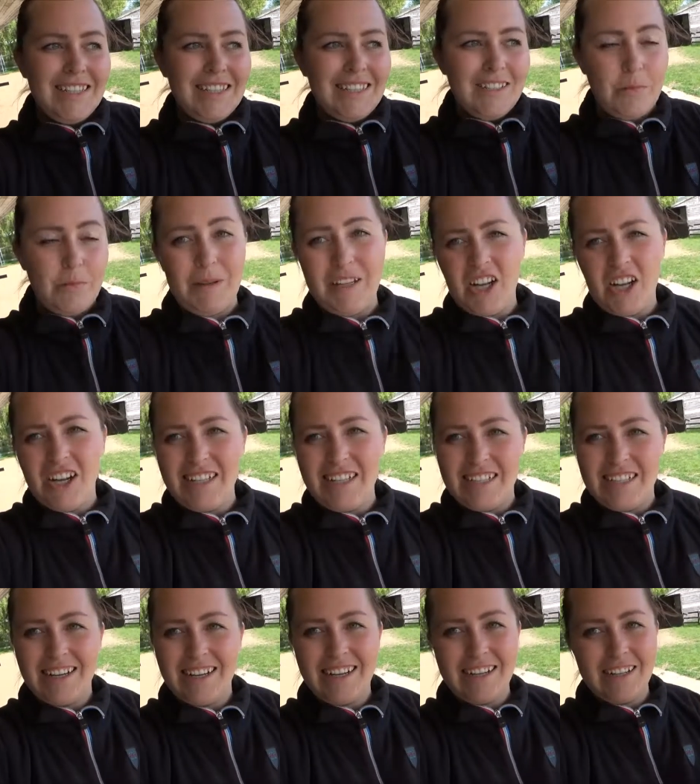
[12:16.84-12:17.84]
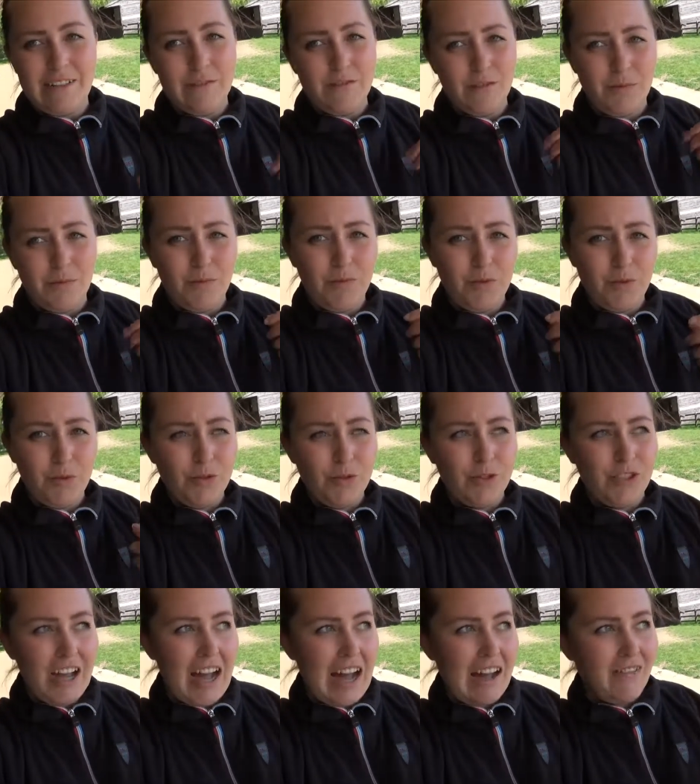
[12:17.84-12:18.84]
to be nicer, and for you
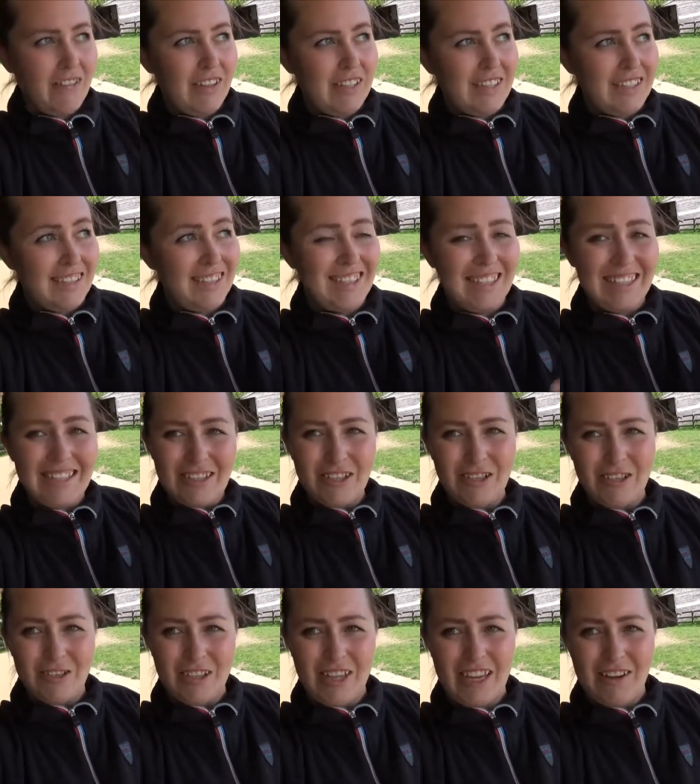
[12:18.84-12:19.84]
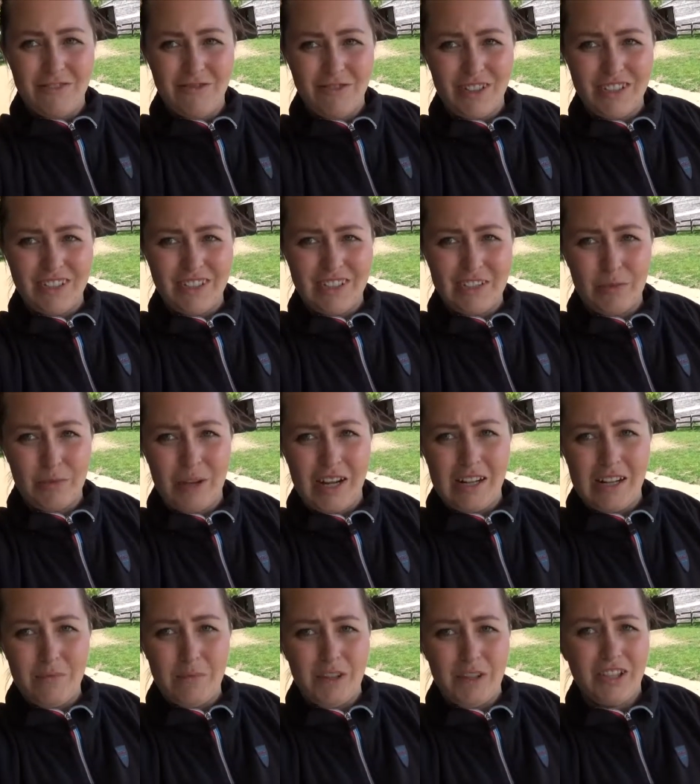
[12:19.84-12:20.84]
to have it nicer to get ridden as well,
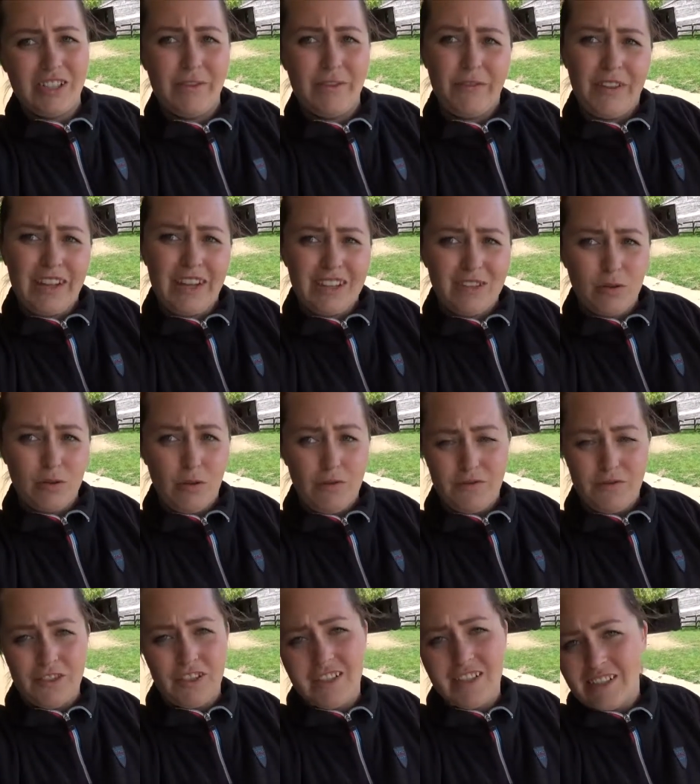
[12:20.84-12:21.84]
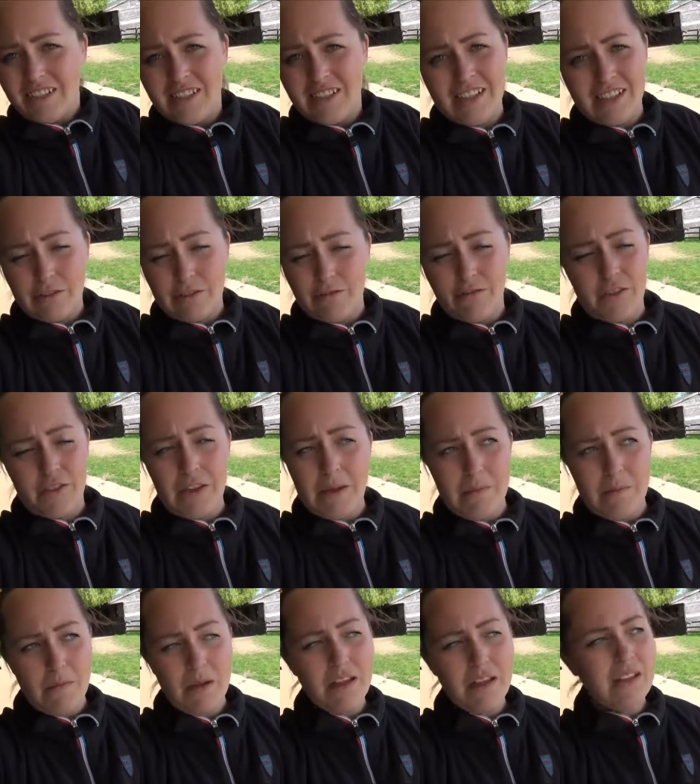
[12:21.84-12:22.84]
because if they are softer, it's nicer for
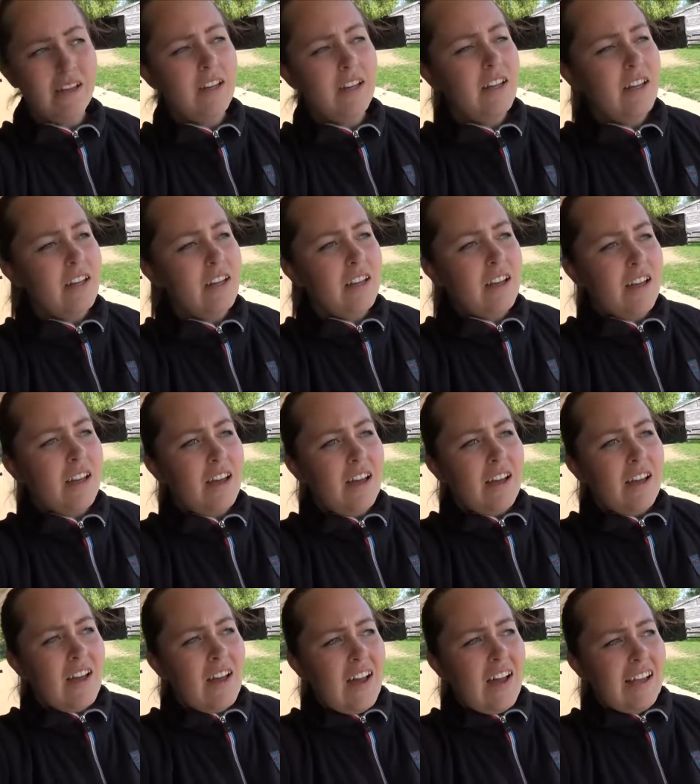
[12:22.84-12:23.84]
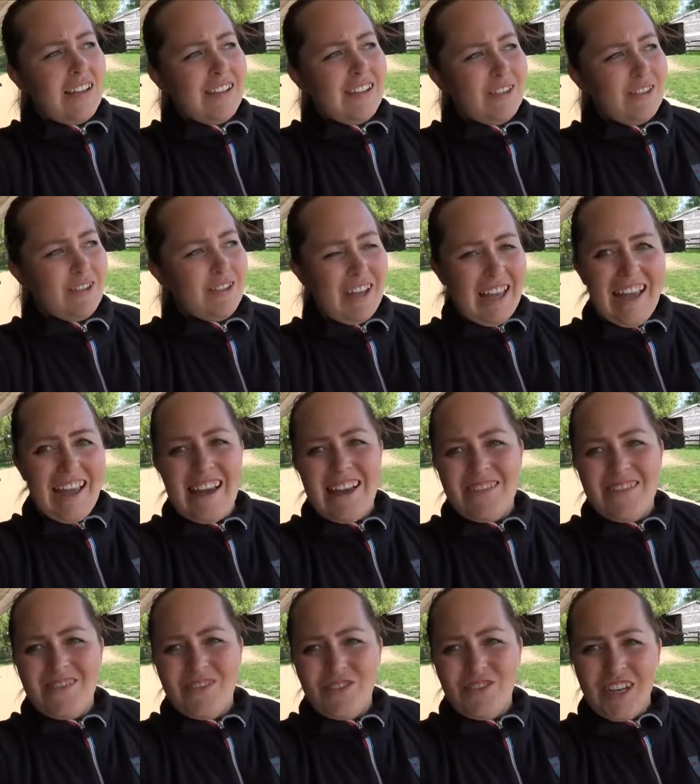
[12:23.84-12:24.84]
them. So yeah,
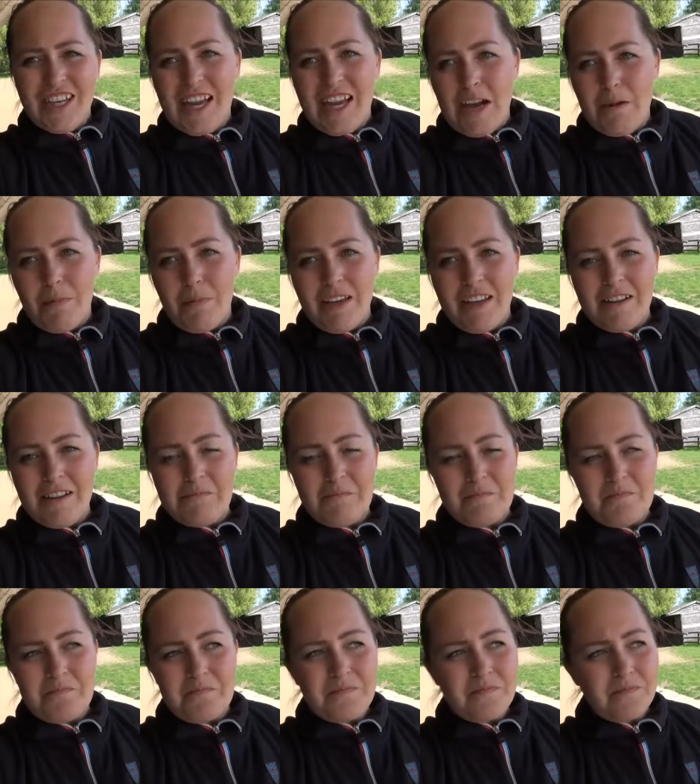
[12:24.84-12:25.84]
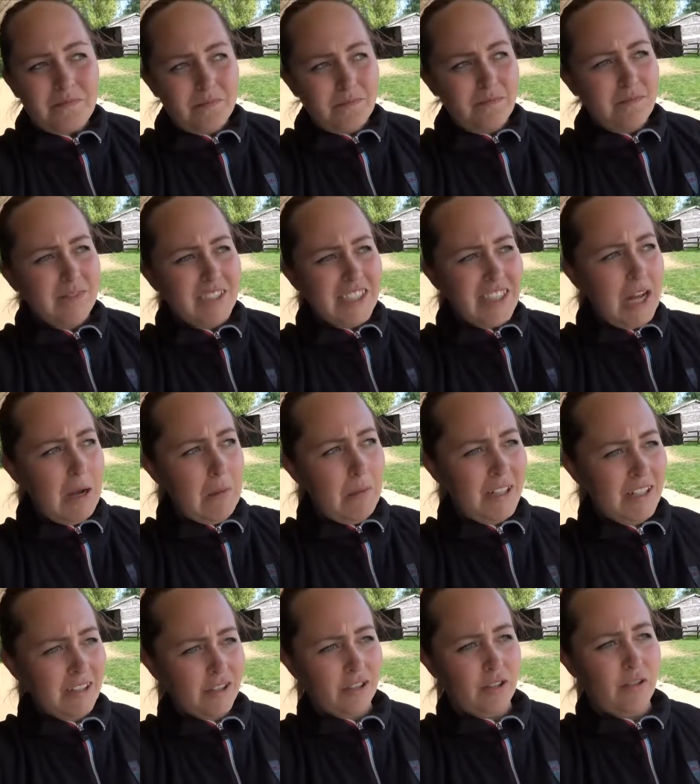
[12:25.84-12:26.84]
really happy. A
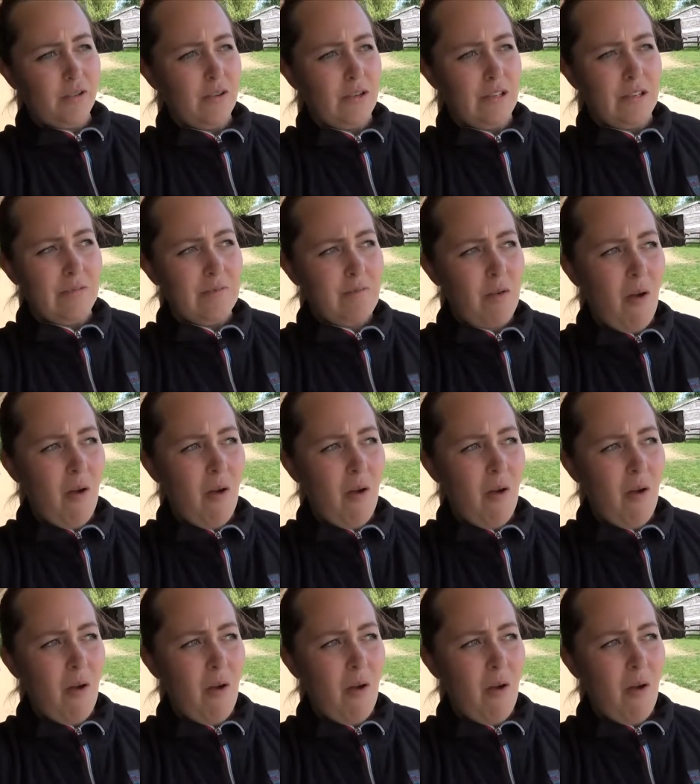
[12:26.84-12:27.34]
month ago,